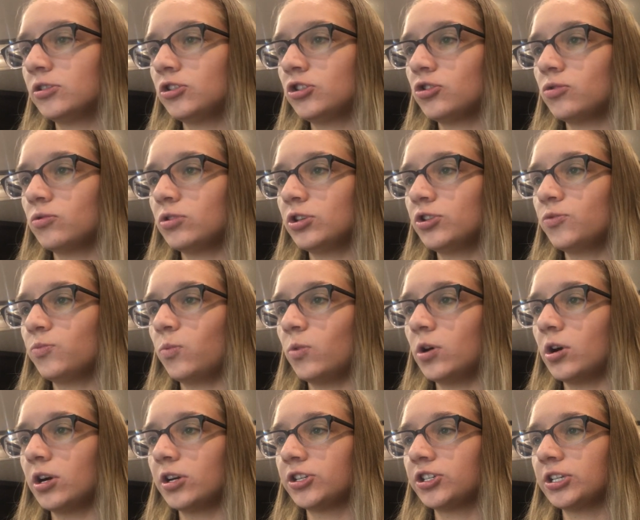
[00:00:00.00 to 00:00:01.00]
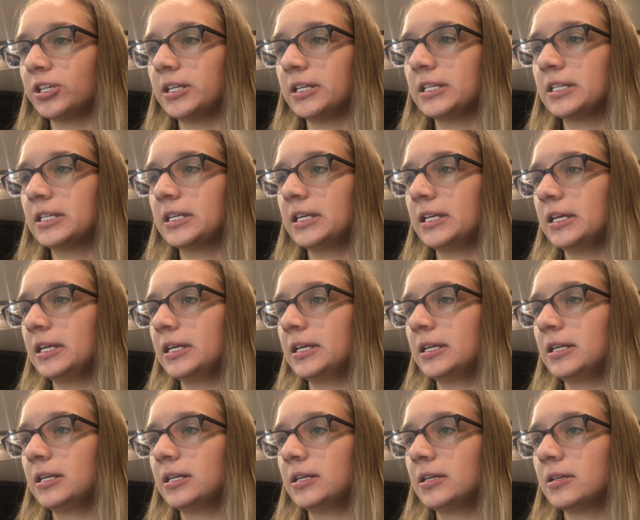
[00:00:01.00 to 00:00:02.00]
George
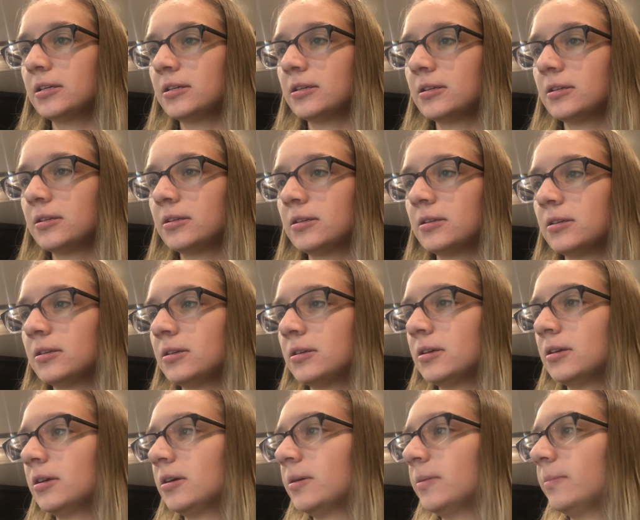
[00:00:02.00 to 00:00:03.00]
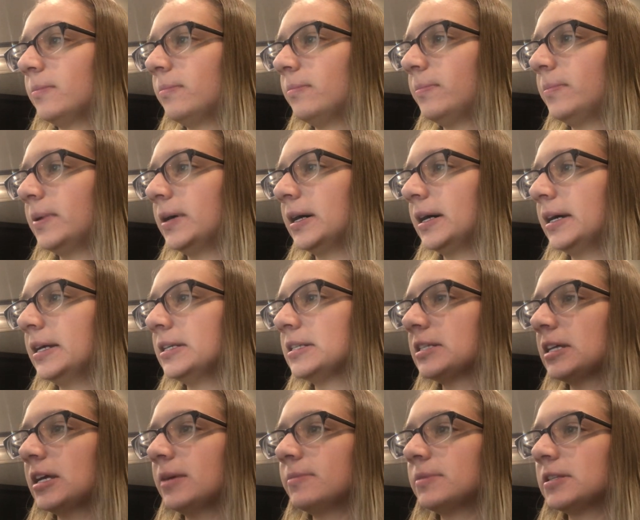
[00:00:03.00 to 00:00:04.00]
Washington bought
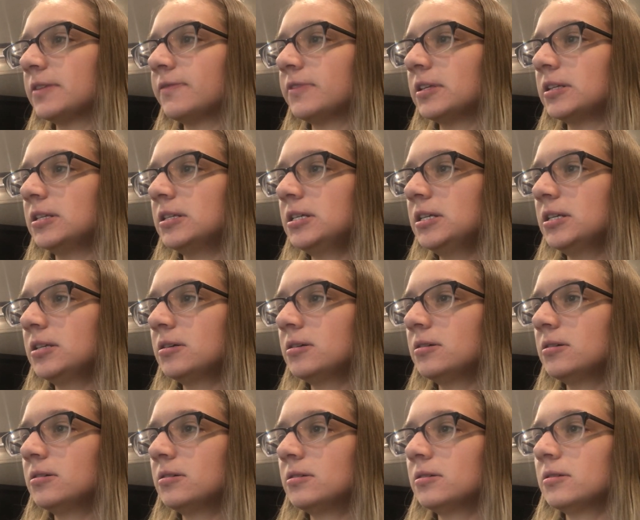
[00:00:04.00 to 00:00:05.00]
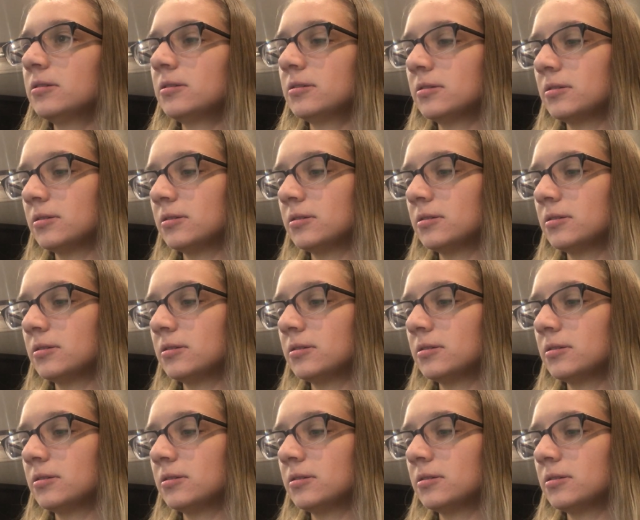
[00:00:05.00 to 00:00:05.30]
Dames of the Needle.